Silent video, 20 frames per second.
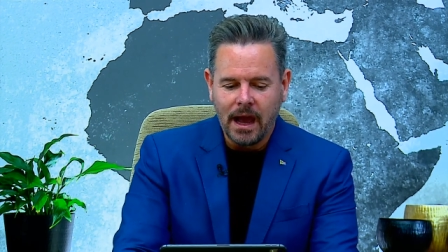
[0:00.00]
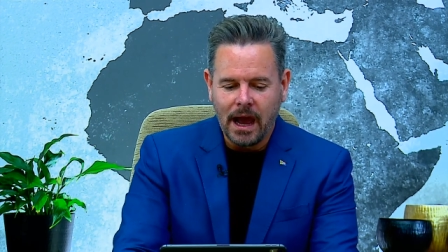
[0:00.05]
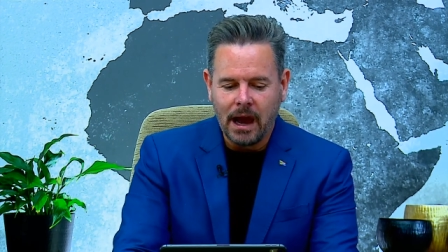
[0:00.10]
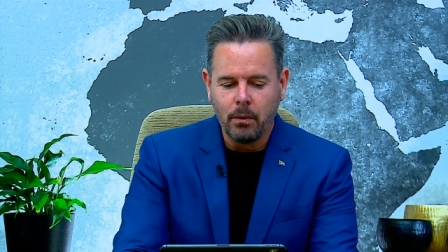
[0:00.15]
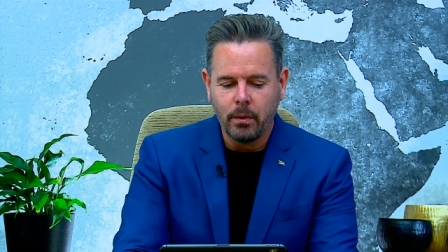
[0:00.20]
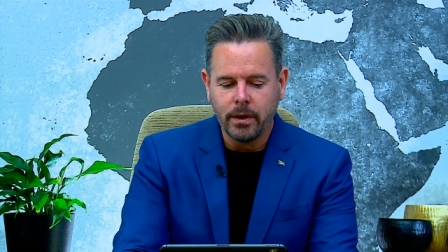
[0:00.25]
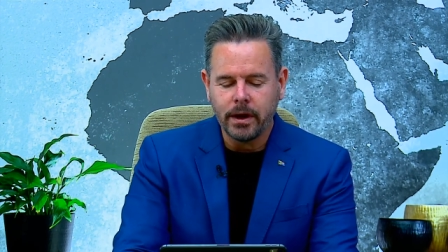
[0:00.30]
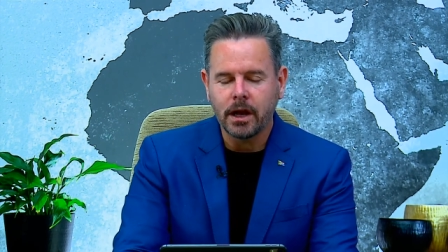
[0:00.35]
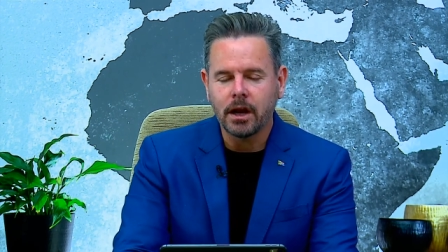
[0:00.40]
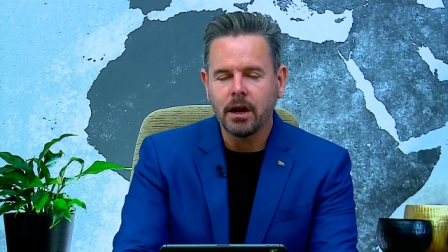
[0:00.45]

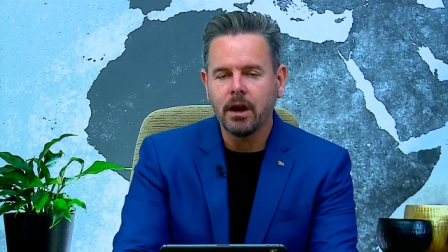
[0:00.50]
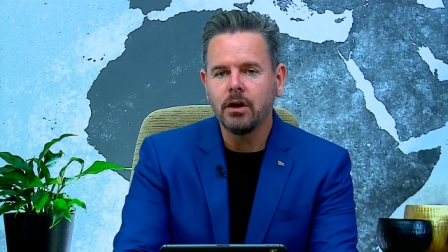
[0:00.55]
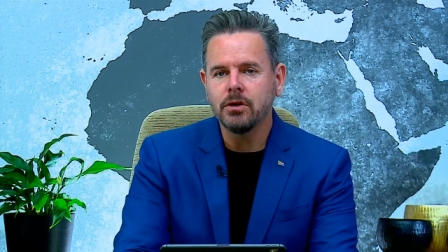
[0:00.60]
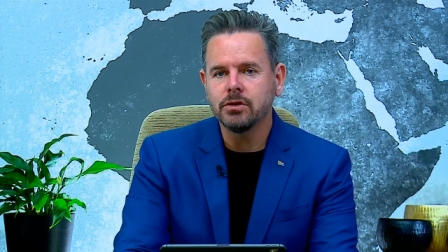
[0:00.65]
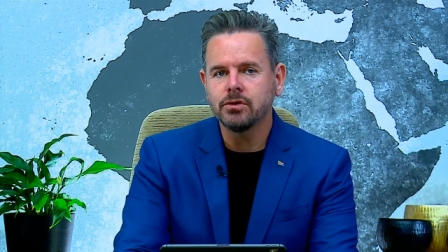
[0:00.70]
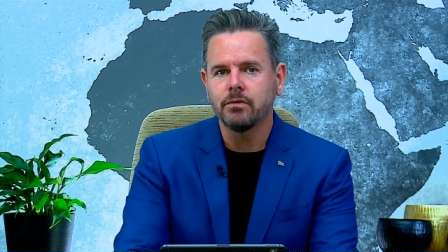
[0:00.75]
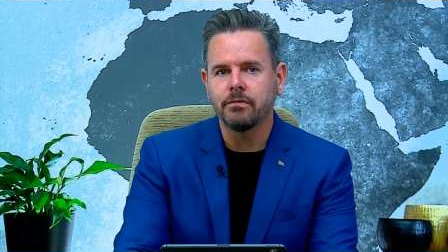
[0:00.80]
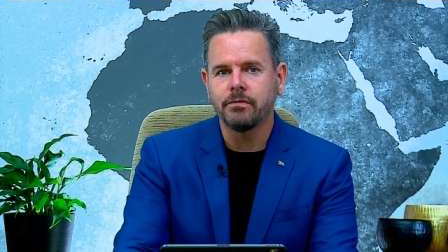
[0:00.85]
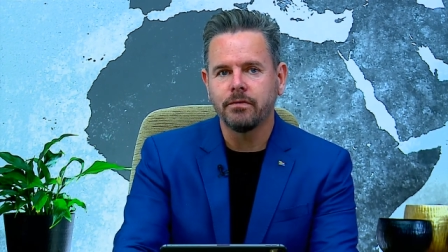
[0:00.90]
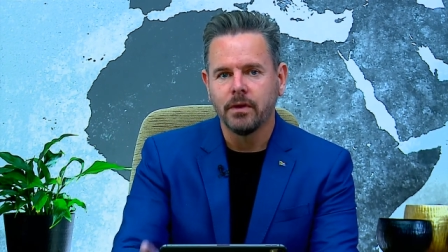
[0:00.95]
I want to
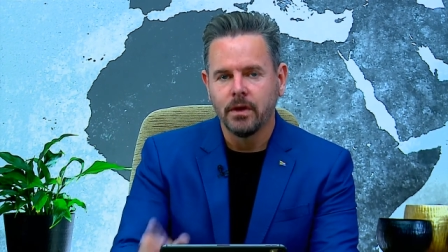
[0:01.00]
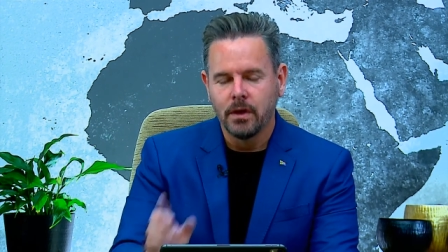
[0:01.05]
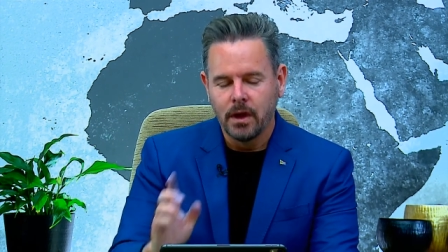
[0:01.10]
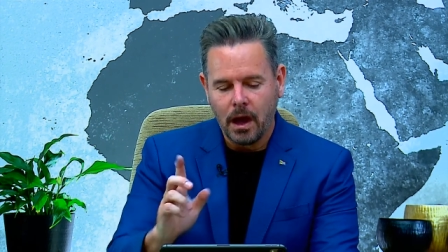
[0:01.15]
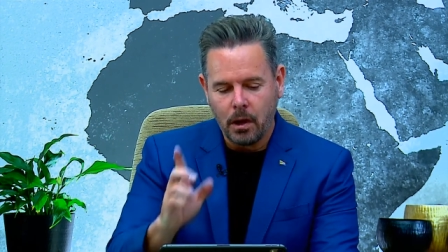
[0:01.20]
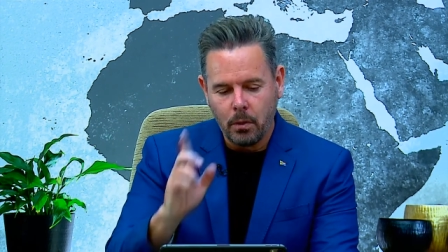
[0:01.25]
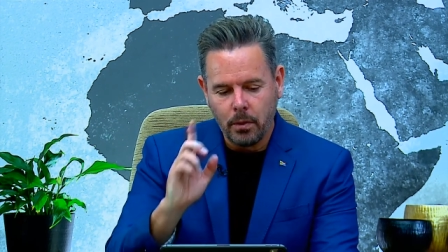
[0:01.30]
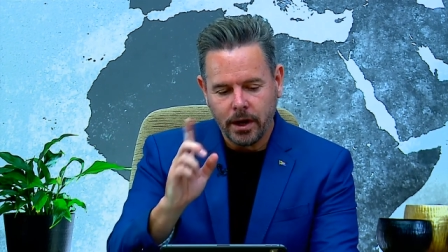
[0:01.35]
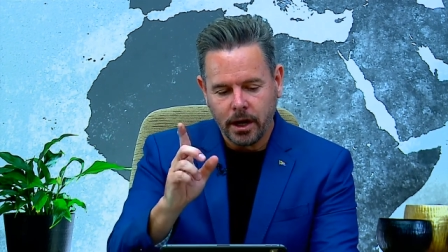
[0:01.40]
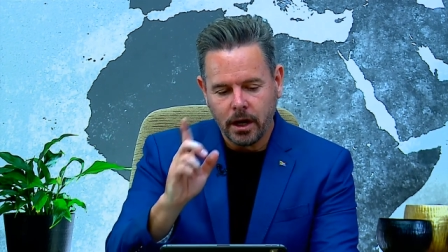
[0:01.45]
close off.
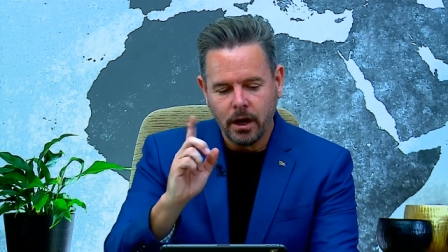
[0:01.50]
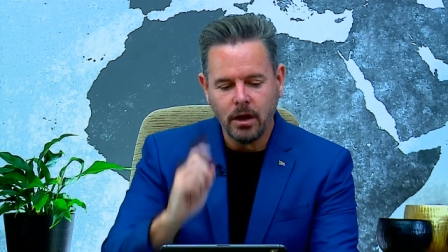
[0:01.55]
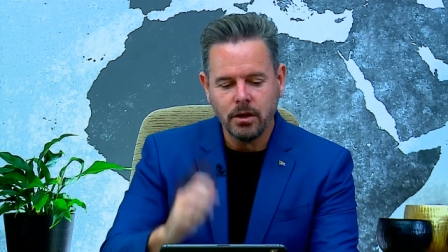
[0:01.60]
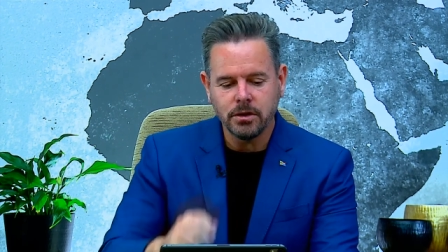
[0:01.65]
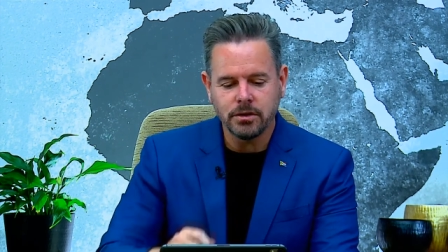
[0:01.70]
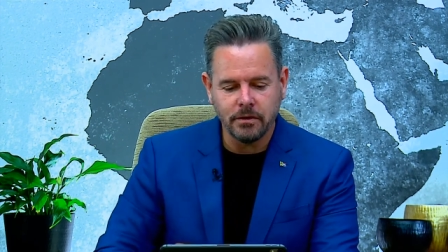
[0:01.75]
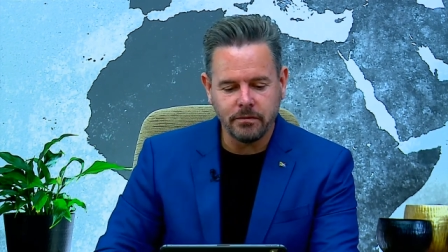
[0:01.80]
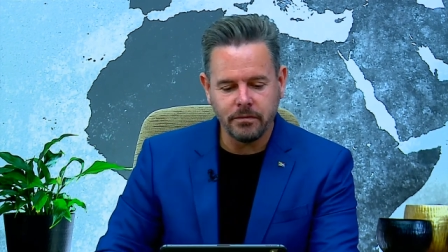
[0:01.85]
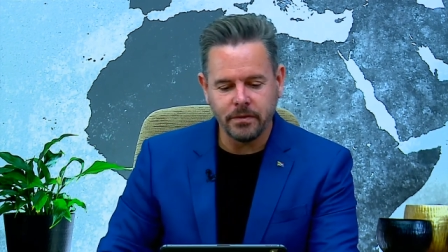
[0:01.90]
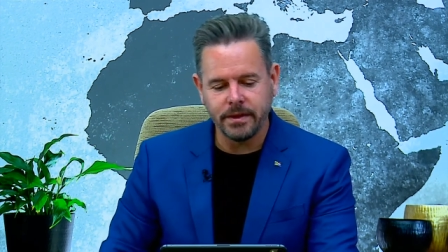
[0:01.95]
I want to
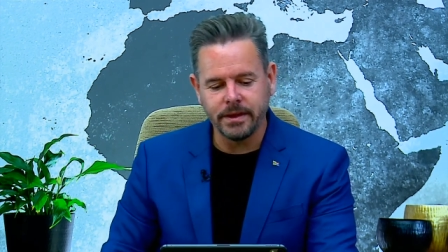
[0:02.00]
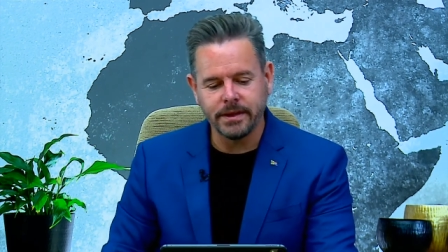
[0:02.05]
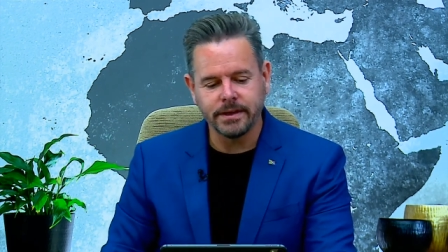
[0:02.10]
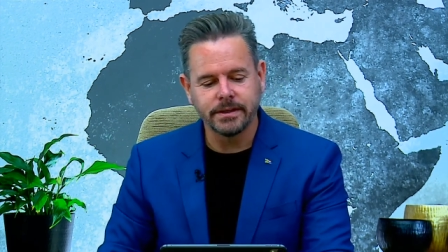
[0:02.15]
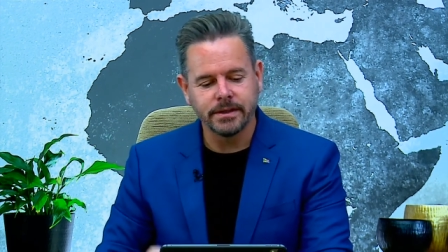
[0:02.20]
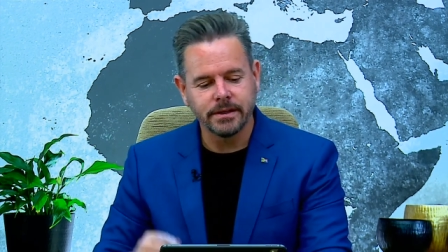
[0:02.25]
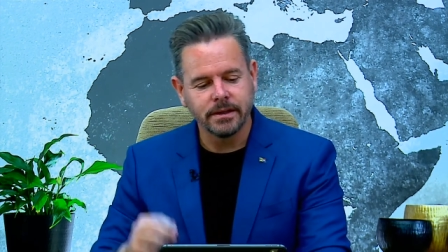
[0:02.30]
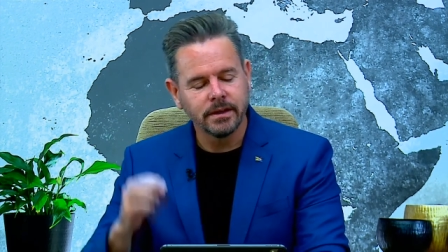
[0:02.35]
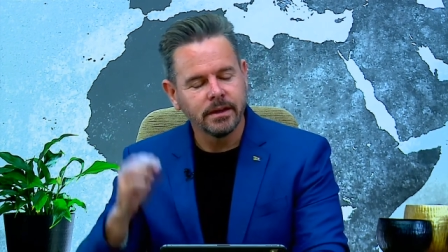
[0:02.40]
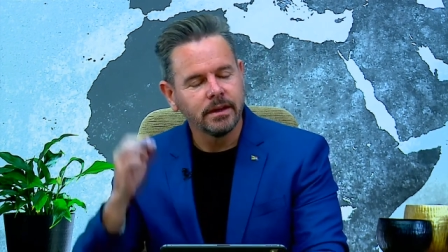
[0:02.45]
close off with
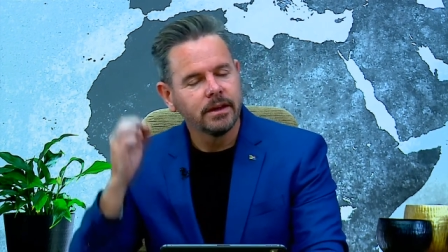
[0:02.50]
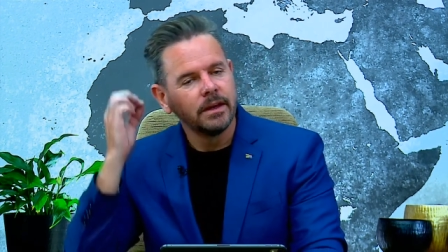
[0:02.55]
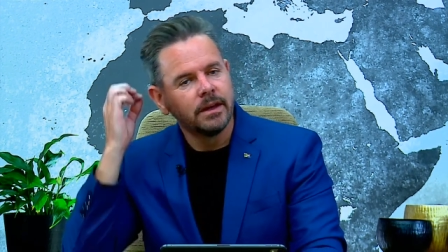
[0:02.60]
this.